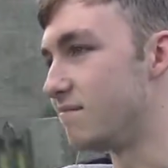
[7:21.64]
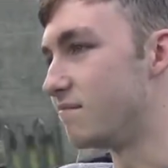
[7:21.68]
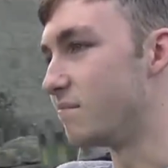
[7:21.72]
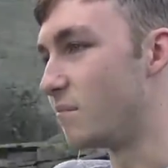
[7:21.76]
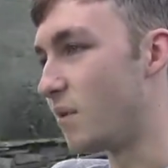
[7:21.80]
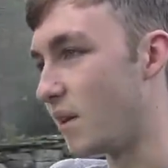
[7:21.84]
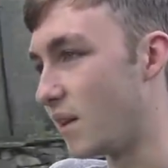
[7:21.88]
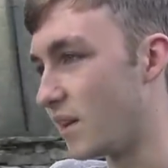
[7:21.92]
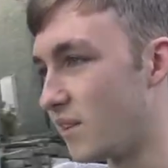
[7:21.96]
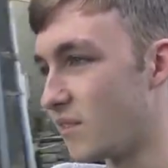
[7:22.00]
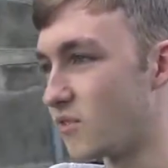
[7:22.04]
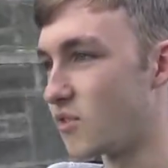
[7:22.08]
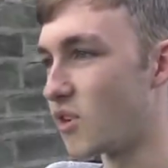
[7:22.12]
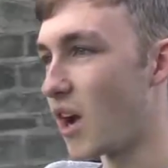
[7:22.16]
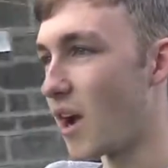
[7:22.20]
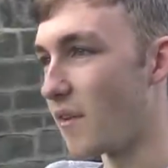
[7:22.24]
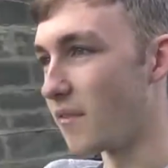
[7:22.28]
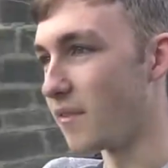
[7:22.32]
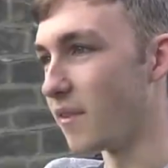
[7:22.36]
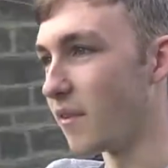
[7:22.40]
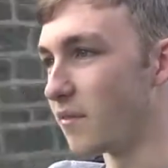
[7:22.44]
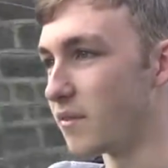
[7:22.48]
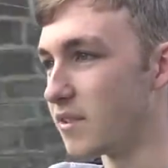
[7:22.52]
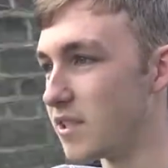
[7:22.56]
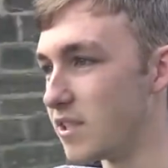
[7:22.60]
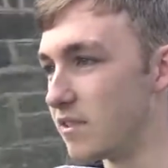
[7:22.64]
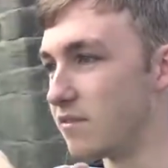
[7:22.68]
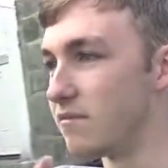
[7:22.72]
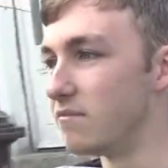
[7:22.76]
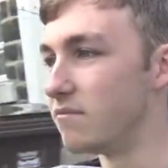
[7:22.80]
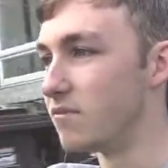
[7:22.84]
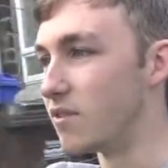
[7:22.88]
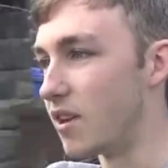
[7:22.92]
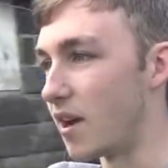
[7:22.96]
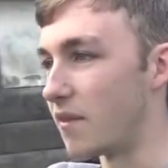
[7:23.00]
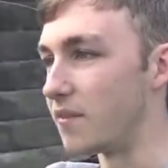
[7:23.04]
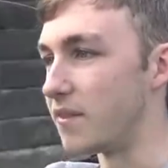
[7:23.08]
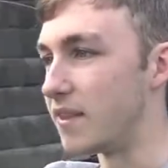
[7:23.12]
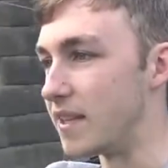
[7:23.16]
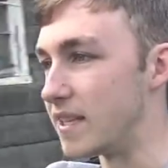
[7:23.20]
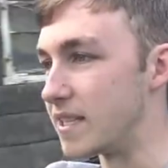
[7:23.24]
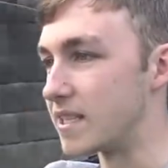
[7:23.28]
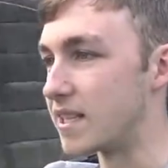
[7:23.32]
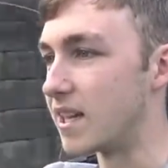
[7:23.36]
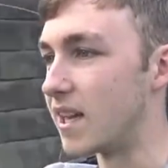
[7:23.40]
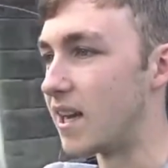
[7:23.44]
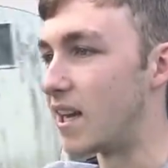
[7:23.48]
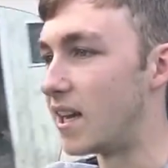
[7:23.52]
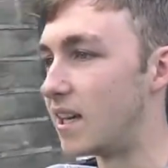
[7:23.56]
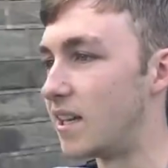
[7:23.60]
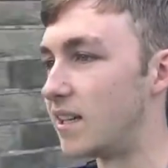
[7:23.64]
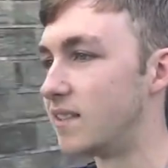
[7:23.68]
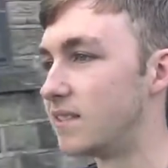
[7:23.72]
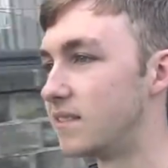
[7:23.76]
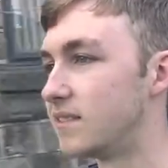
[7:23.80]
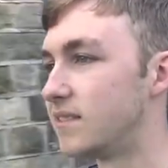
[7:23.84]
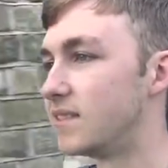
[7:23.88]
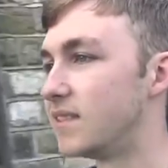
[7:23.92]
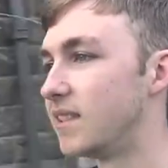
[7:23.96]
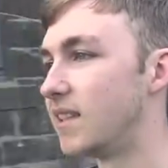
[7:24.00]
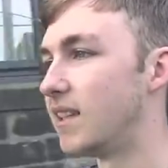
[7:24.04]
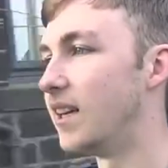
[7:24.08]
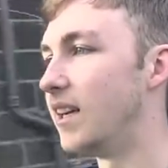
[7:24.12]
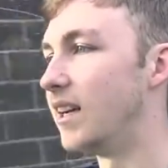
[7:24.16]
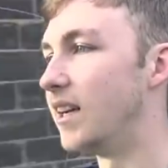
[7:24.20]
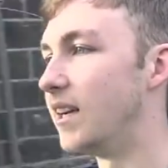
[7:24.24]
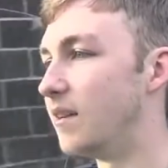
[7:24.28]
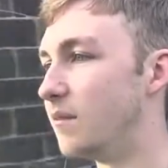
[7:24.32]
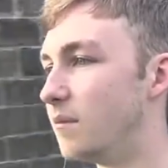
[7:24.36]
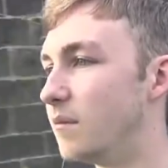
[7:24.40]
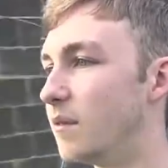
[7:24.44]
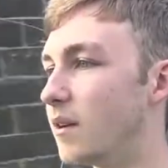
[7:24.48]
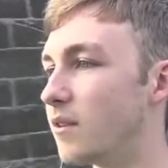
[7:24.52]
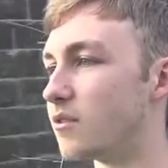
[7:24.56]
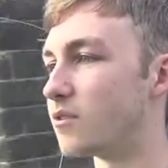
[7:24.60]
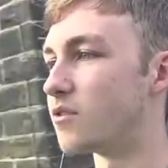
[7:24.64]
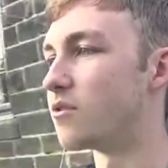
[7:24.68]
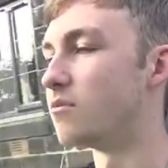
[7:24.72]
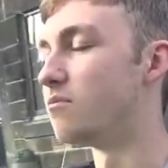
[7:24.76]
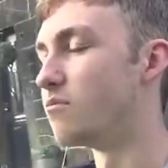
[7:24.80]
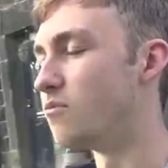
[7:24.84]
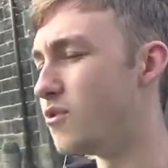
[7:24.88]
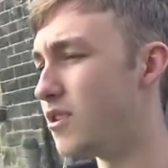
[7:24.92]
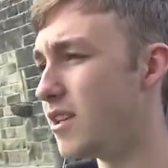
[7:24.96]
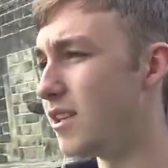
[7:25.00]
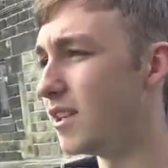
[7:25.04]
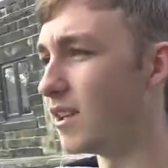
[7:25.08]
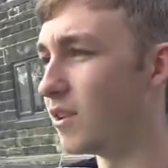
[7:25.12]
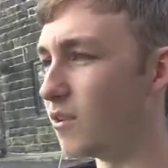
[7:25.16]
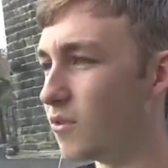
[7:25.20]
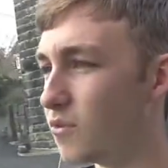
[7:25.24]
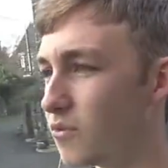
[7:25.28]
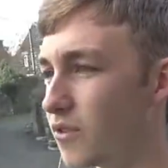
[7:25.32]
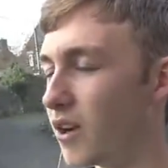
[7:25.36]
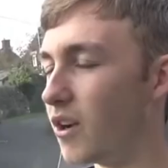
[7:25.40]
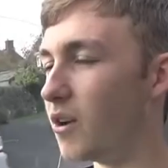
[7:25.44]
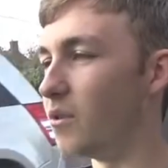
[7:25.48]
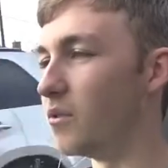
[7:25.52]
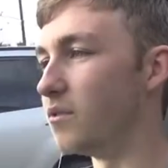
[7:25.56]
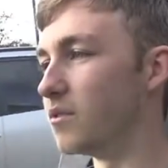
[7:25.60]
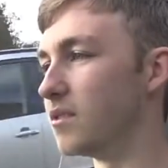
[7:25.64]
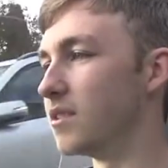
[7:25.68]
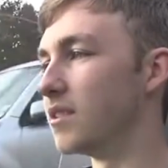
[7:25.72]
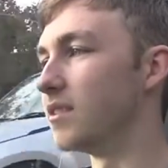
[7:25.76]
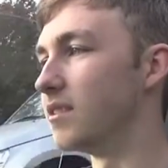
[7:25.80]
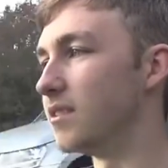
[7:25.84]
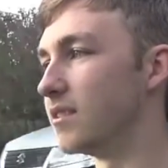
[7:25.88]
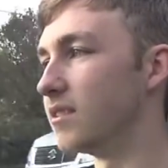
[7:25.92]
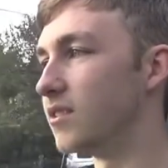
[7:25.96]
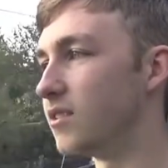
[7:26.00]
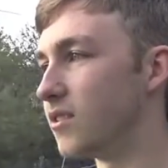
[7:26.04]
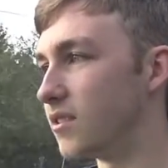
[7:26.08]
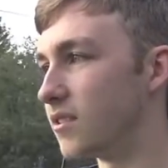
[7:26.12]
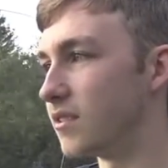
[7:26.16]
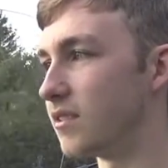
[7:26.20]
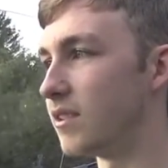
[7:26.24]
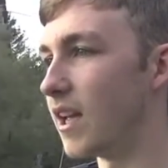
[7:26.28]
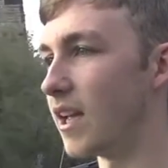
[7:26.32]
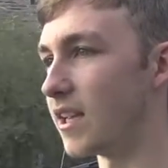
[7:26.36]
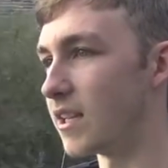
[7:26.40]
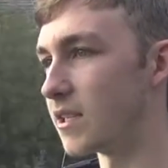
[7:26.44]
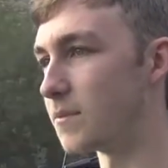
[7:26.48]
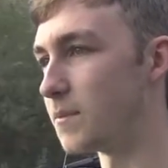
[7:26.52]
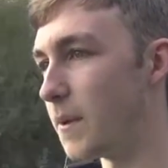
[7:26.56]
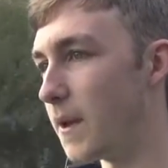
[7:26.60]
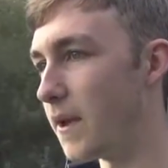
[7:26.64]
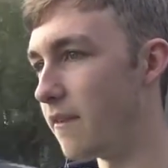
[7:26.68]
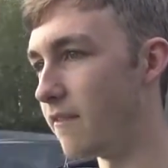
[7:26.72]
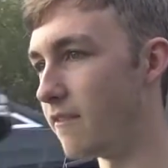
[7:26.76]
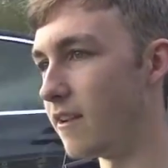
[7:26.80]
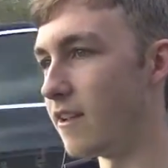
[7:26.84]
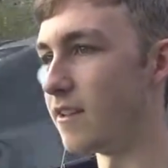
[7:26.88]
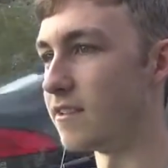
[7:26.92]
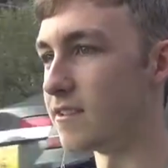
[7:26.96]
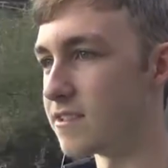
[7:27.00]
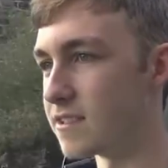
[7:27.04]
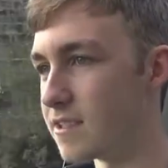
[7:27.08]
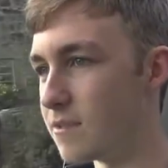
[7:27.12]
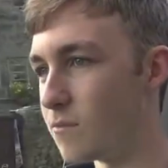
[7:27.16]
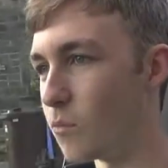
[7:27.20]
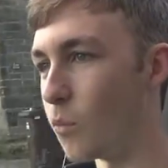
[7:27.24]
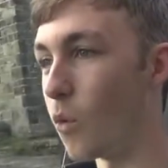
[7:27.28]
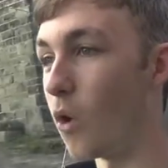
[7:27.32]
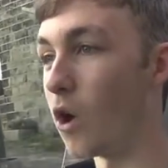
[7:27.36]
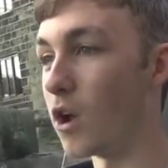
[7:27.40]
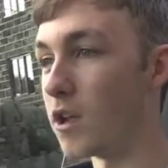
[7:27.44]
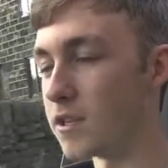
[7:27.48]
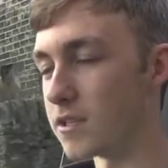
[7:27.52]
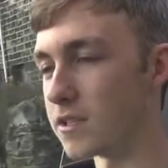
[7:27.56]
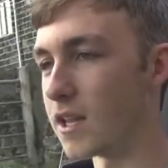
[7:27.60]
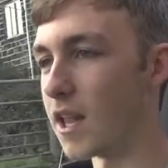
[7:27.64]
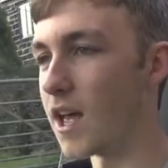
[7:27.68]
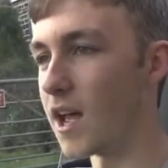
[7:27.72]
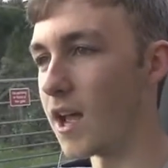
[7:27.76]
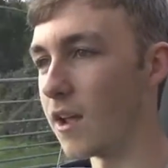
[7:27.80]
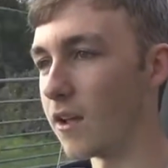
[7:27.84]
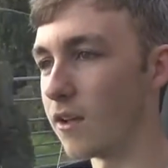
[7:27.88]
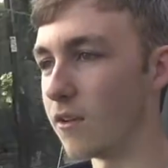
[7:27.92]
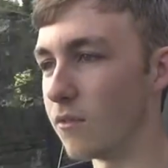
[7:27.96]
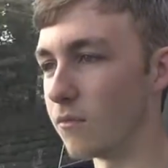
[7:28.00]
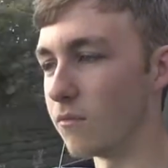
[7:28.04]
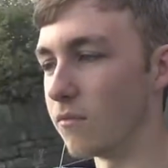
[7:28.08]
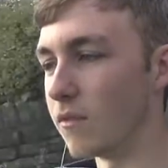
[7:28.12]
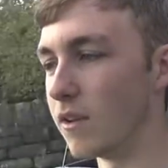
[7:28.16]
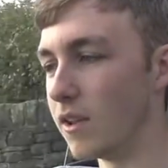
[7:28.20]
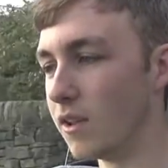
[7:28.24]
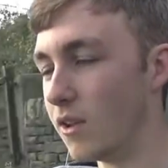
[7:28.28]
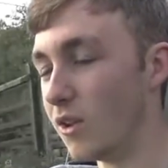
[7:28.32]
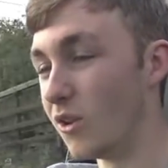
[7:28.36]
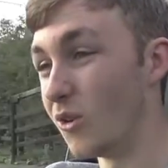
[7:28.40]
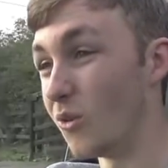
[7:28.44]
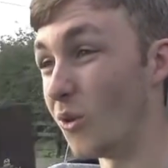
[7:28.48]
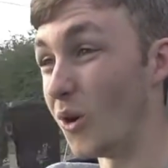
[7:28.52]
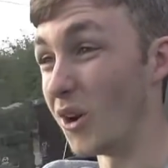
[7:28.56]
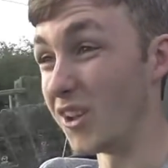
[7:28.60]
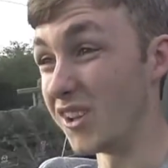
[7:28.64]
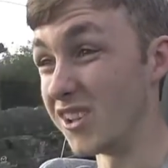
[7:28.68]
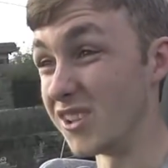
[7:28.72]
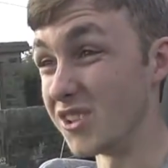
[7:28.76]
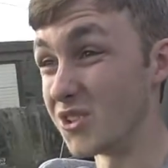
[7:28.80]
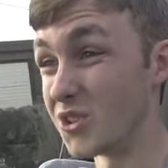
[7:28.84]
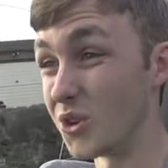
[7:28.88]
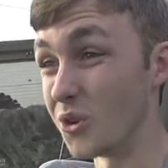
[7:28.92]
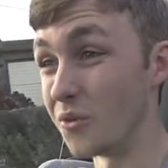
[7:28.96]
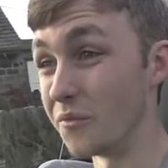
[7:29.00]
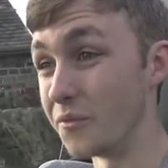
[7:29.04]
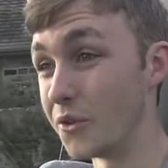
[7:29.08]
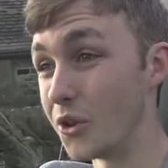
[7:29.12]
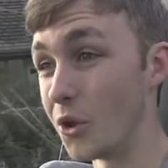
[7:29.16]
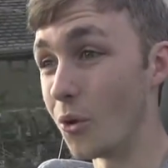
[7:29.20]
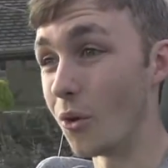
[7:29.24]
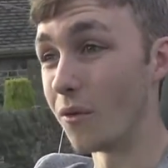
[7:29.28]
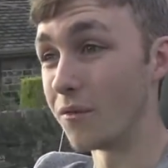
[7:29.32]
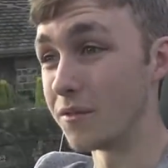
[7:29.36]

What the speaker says: But obviously driving this car on some really good roads and just experiencing what it's like and what you can sort of do.